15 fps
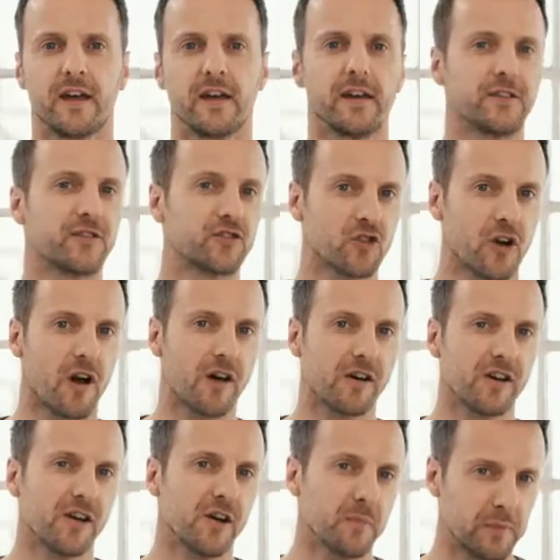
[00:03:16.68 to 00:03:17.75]
It's strong
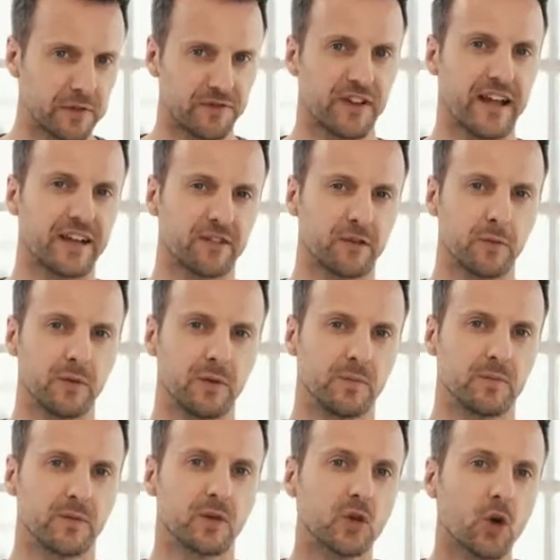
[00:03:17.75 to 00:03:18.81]
but flexible,
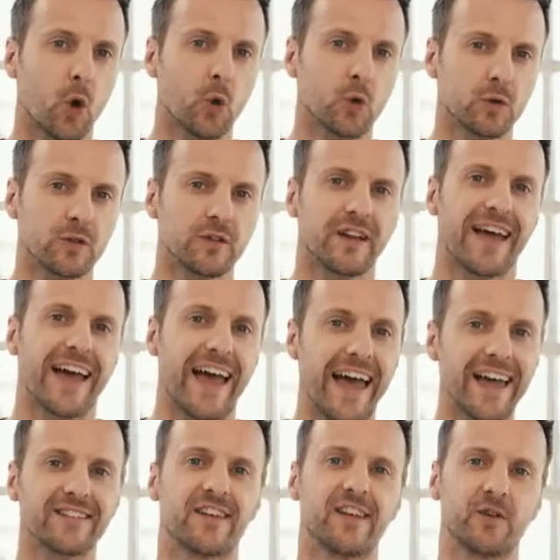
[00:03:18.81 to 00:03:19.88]
cold
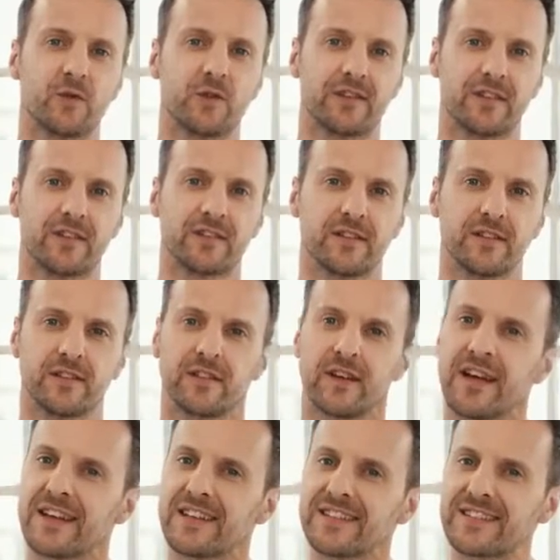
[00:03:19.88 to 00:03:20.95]
and heat resistant,
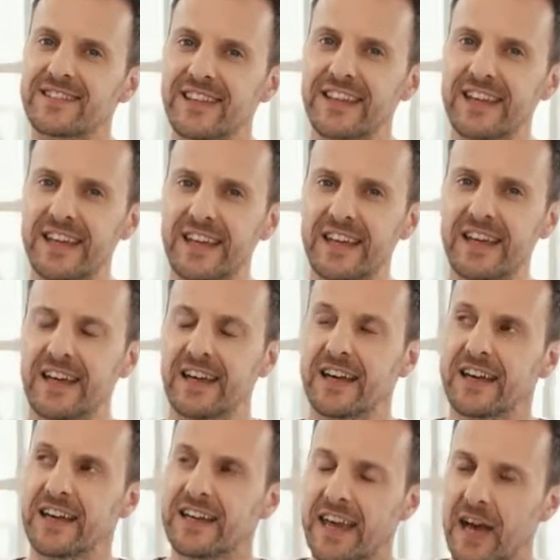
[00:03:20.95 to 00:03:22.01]
sticky
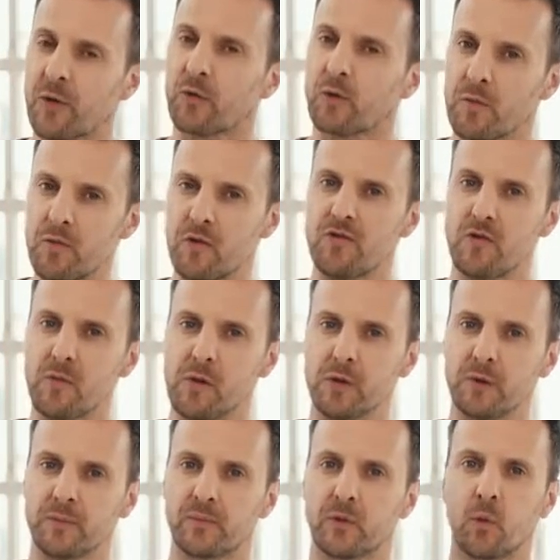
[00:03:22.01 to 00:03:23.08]
yet removable,
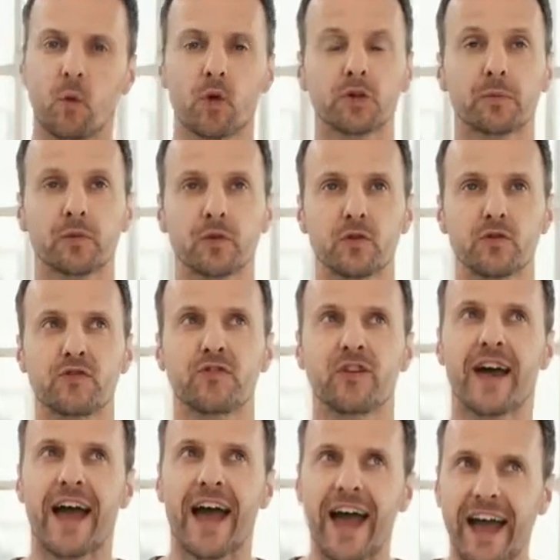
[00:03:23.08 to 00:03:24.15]
waterproof
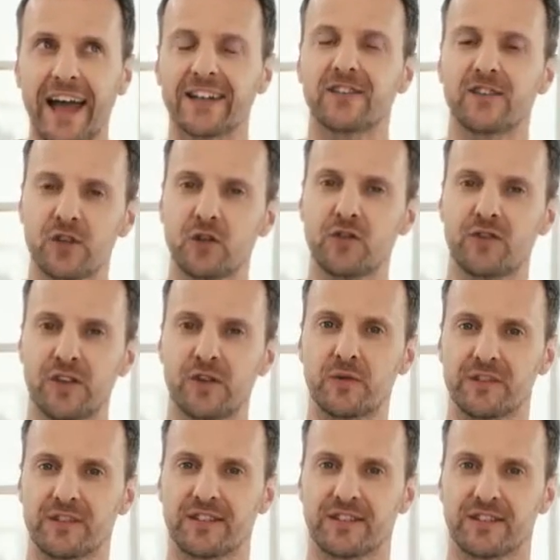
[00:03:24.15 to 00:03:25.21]
and UV
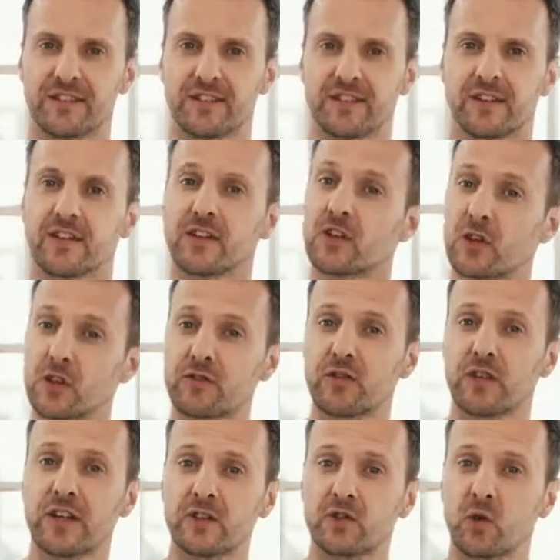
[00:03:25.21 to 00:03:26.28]
resistant, good for
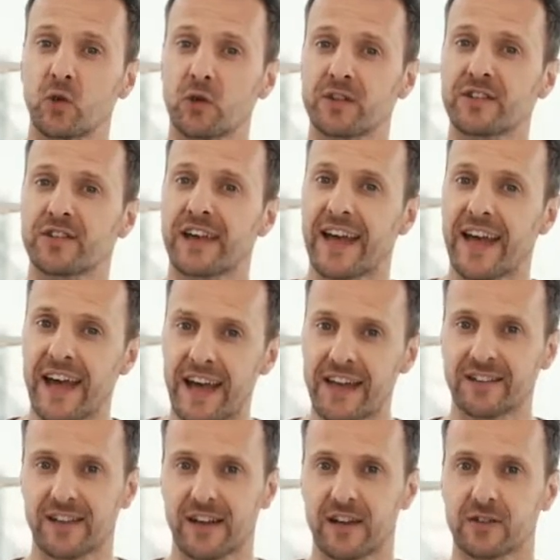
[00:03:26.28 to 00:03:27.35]
indoors
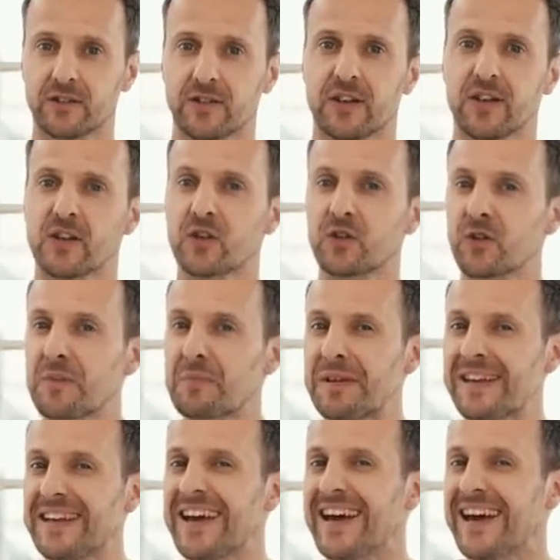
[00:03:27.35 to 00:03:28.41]
and out,
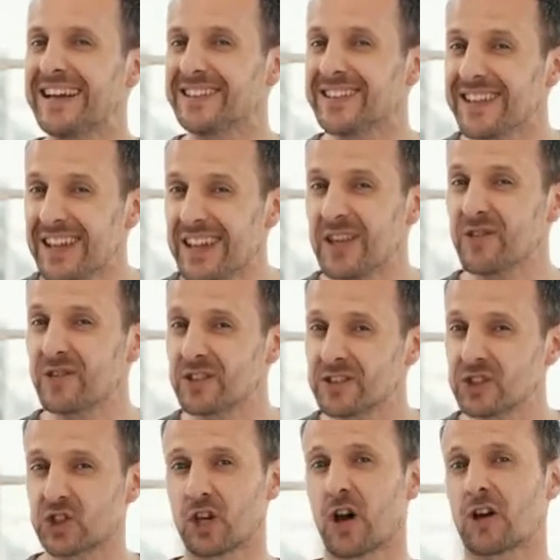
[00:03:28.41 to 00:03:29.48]
grippy and even
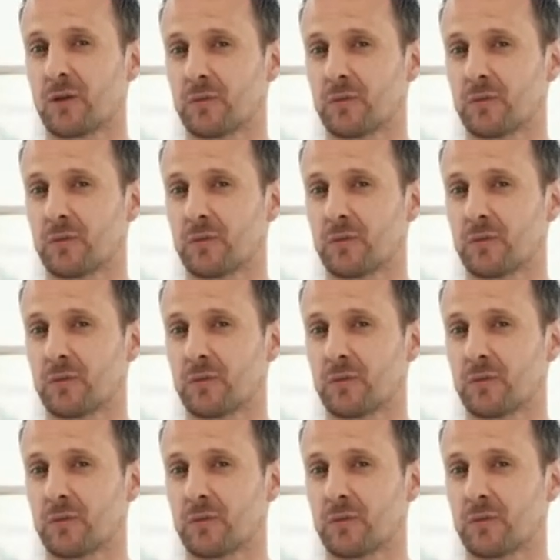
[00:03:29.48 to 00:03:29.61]
shock